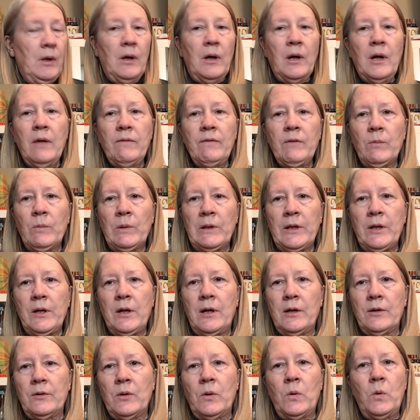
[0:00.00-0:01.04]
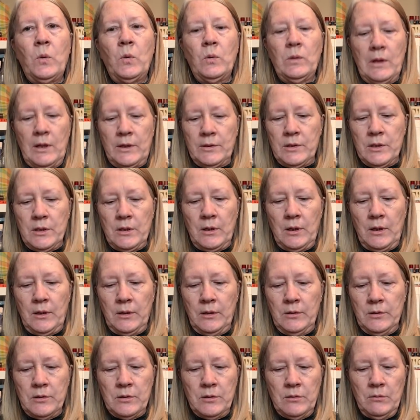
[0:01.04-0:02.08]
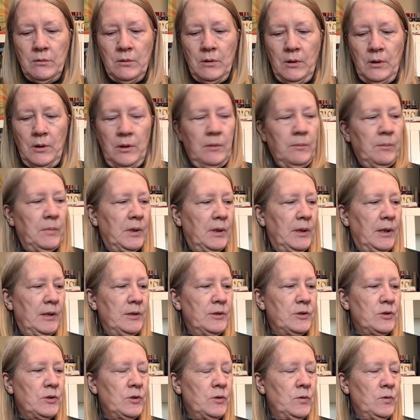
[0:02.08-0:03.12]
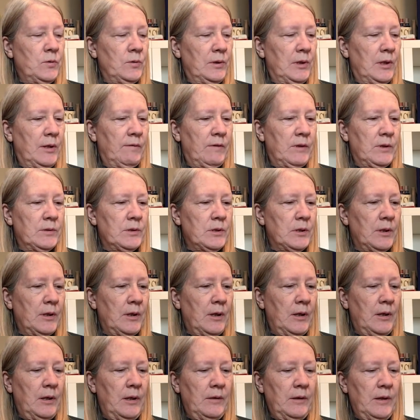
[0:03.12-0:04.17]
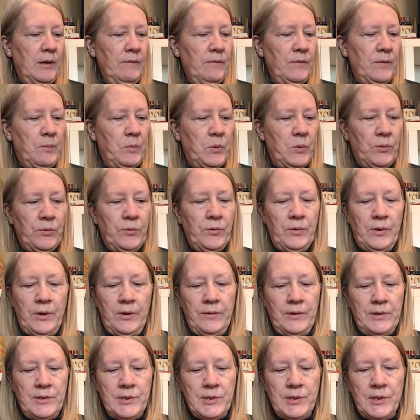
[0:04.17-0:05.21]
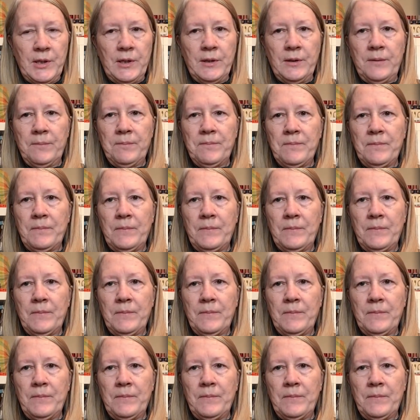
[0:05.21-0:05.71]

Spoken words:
I haven't really gotten a whole lot done on it, but I do love it. I love the border on this thing.